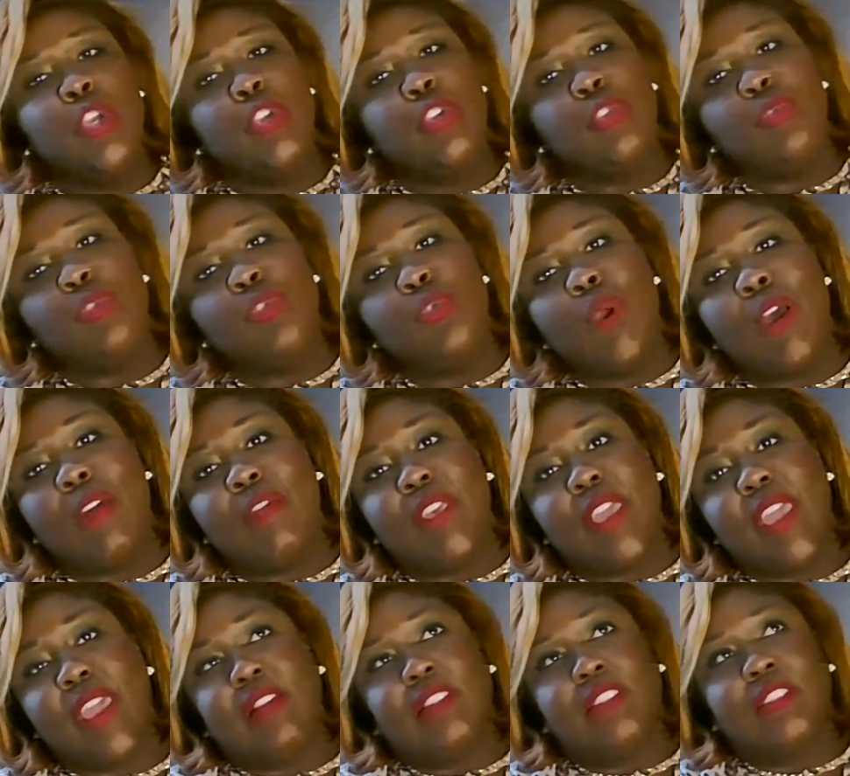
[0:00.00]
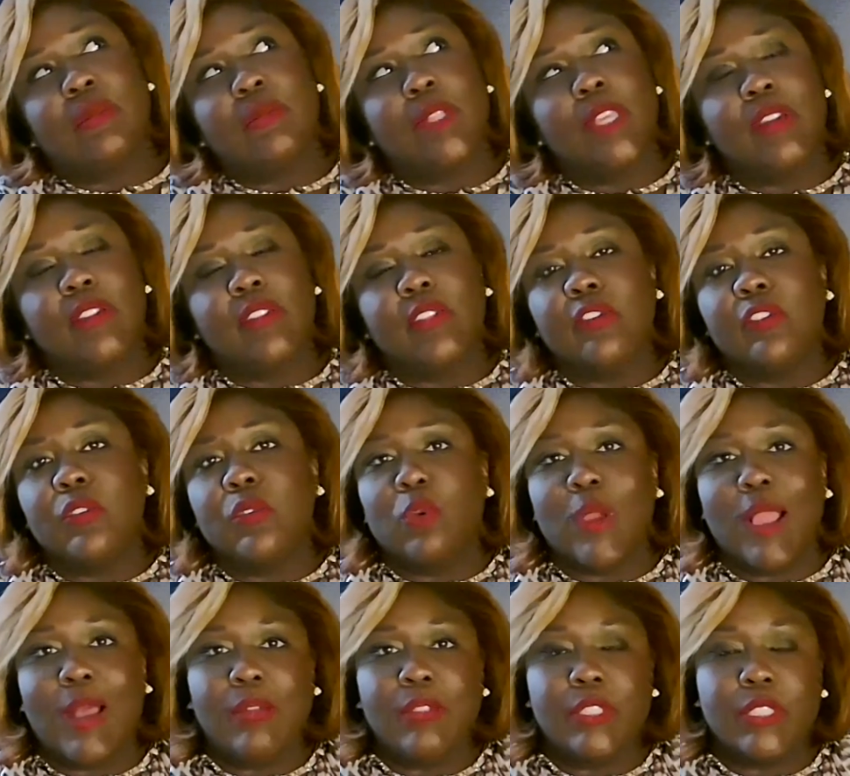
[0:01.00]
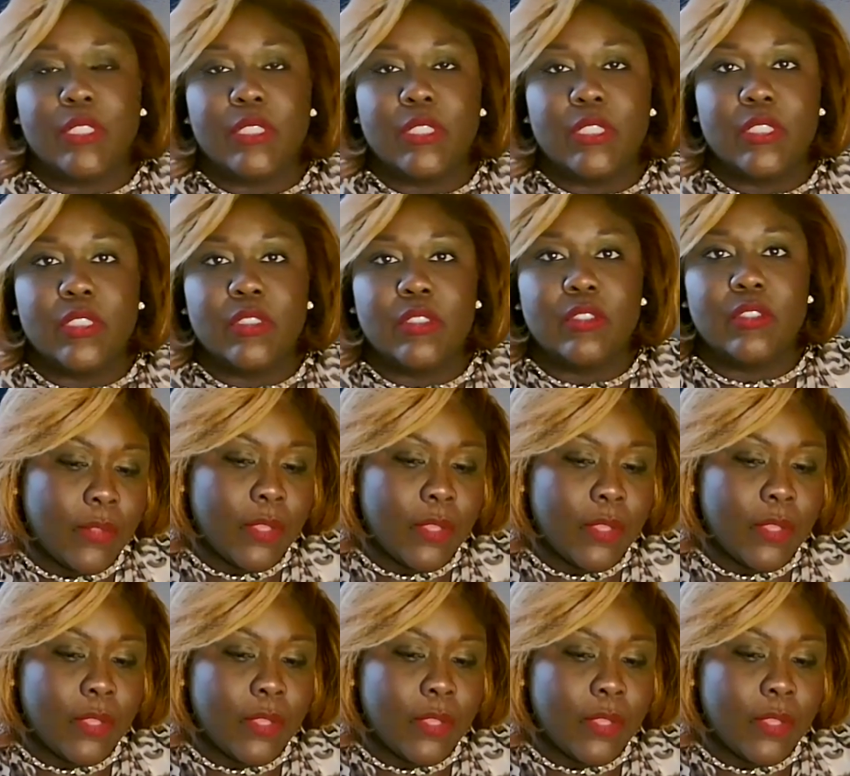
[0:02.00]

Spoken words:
you do have to have some level of groundedness.